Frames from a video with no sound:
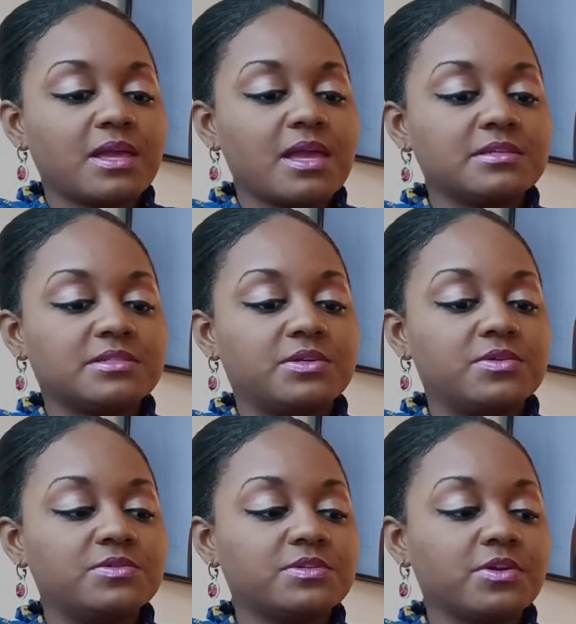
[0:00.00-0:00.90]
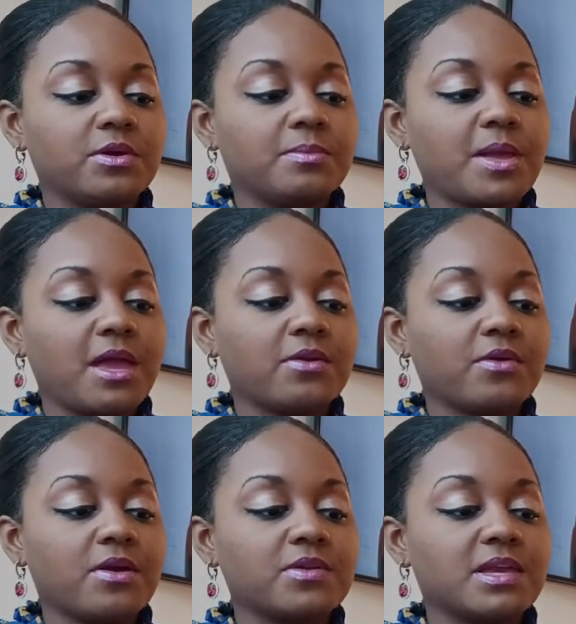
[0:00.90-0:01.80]
has used her
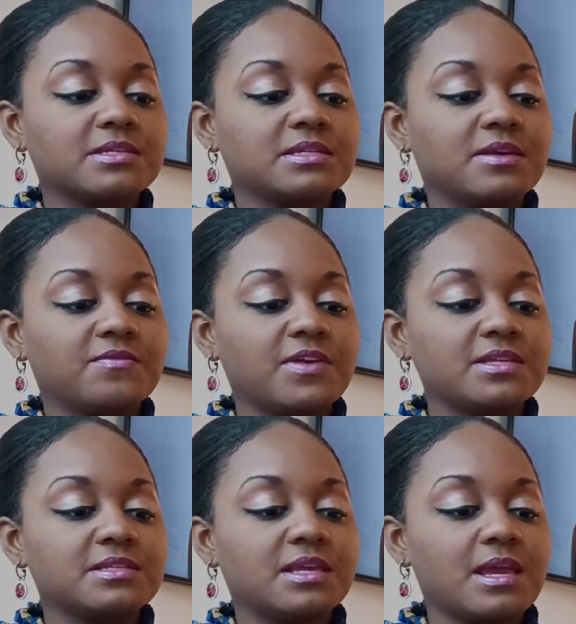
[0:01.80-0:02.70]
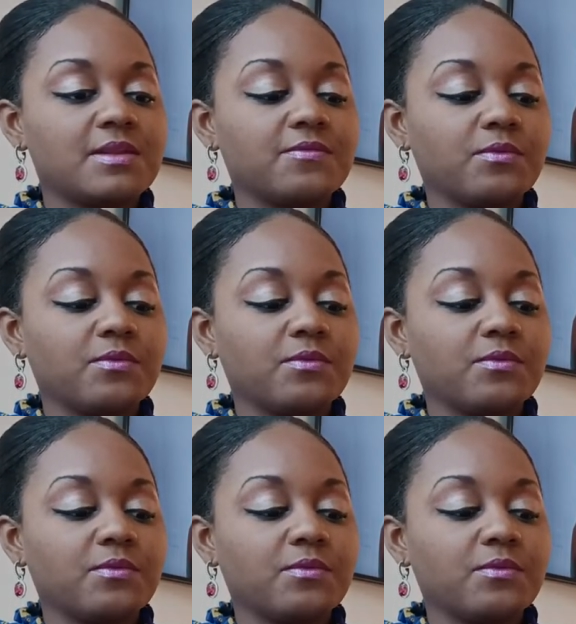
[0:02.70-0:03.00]
background as an investigative